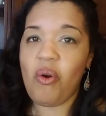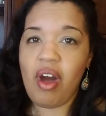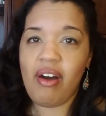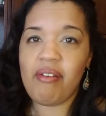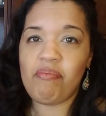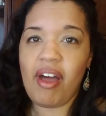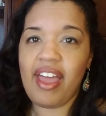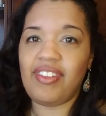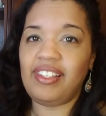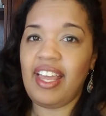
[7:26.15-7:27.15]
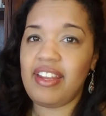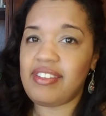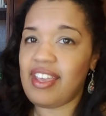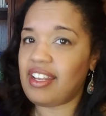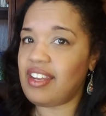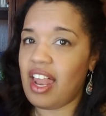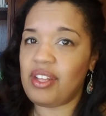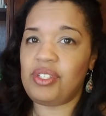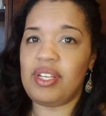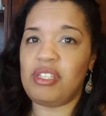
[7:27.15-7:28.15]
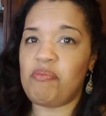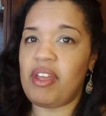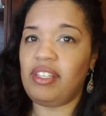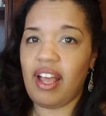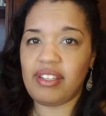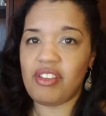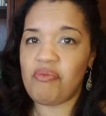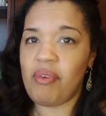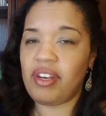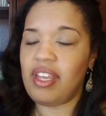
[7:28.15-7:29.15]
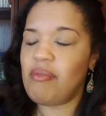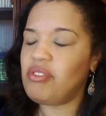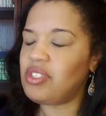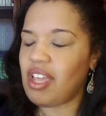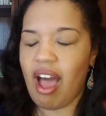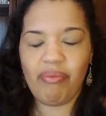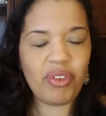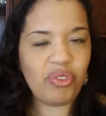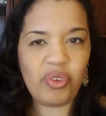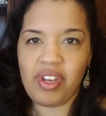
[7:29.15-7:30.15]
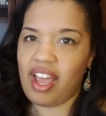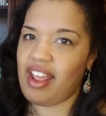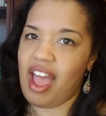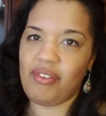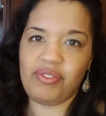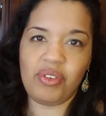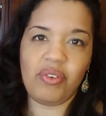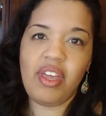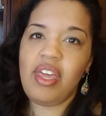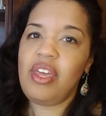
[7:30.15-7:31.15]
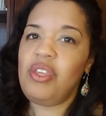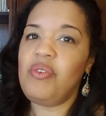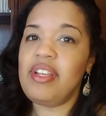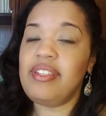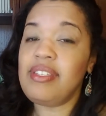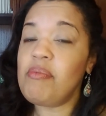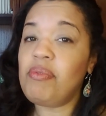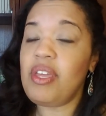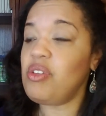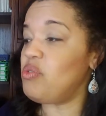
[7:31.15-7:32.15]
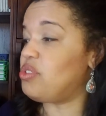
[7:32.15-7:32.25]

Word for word: out and buy the latest technology and spend lots of money, stop. You do not have to. You can simply use the